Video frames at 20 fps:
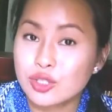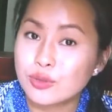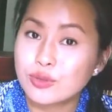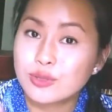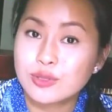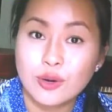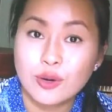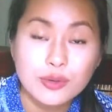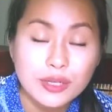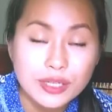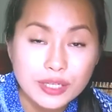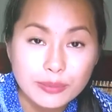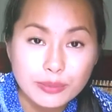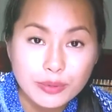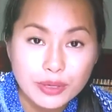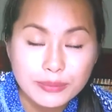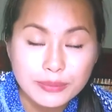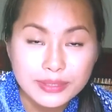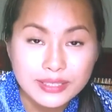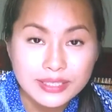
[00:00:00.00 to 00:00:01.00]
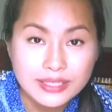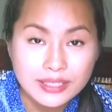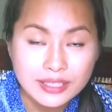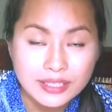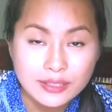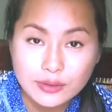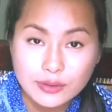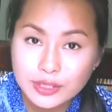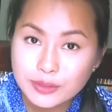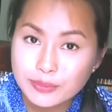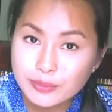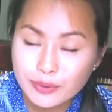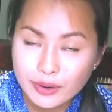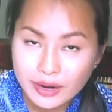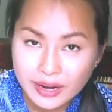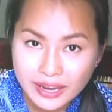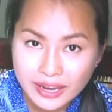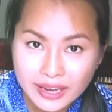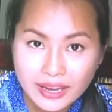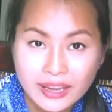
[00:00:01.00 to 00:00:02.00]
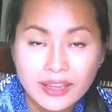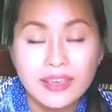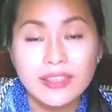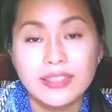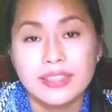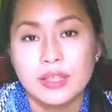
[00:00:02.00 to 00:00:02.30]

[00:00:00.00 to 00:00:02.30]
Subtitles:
You don't need to bring mosquito spray.